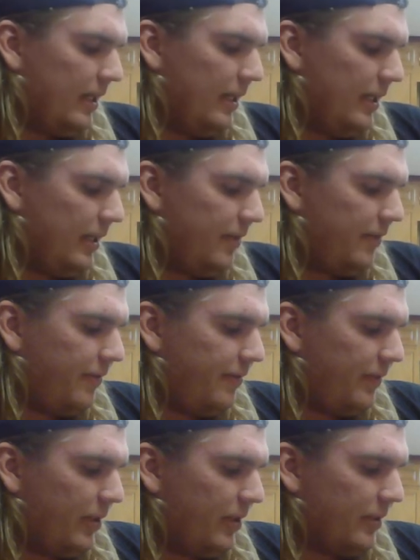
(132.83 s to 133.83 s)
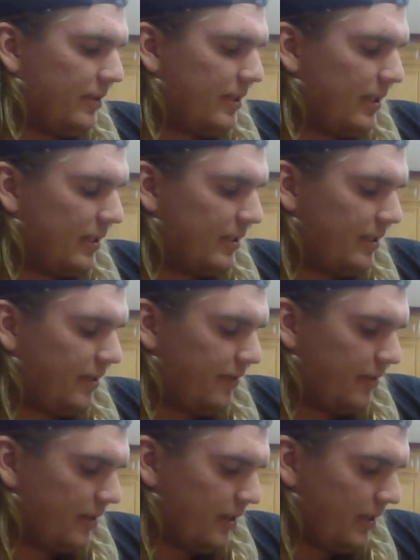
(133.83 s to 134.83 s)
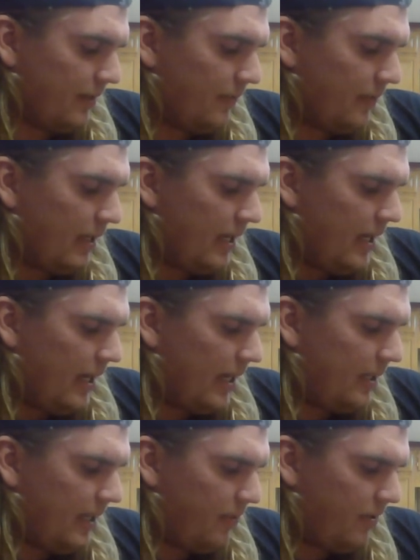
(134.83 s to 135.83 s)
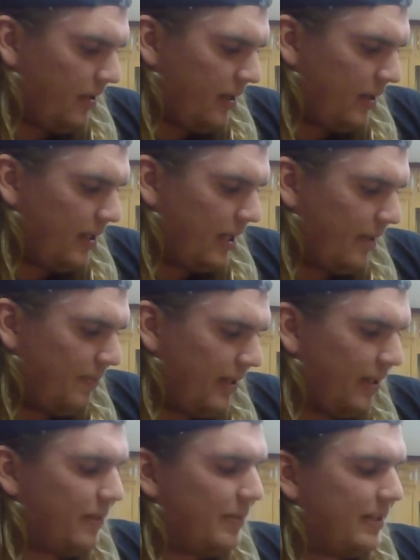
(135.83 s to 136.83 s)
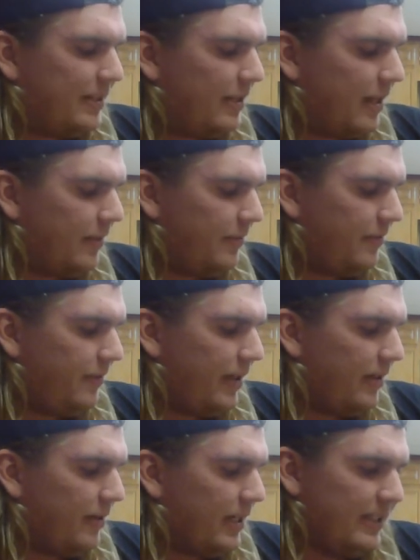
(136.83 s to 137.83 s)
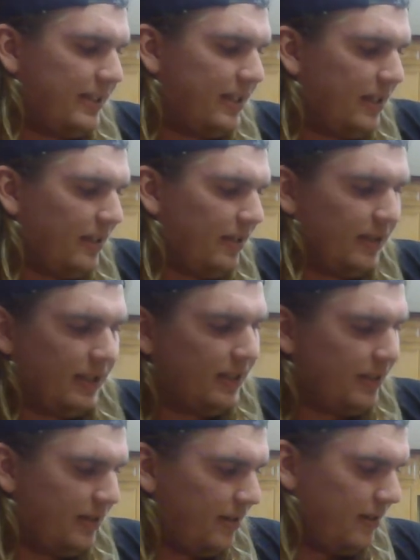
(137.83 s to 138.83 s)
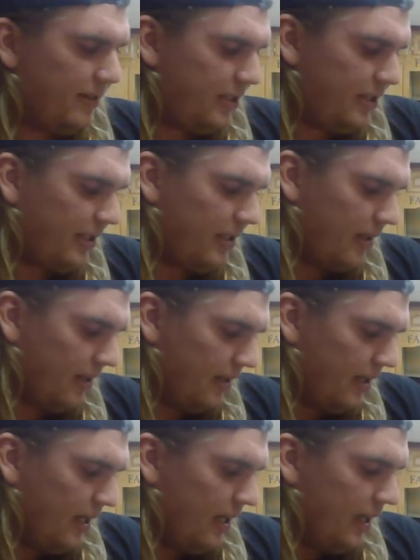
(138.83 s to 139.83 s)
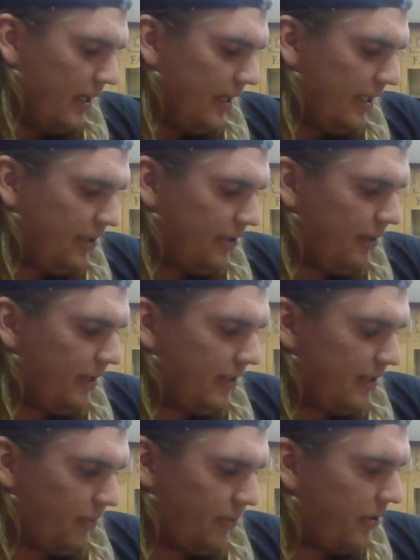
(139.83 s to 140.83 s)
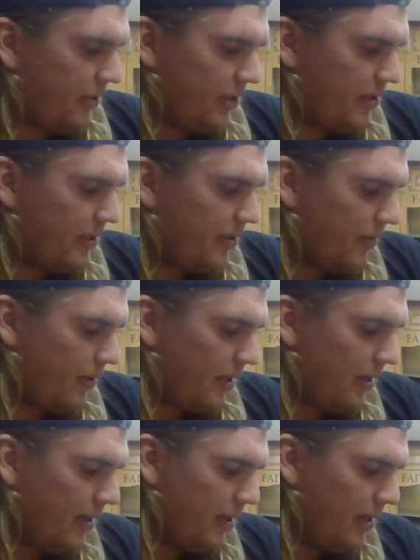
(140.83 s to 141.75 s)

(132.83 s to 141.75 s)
Ian feels things differently. At the pond, I pick up a soft feather and tickle Ian under his chin. He shrieks and pushes it away.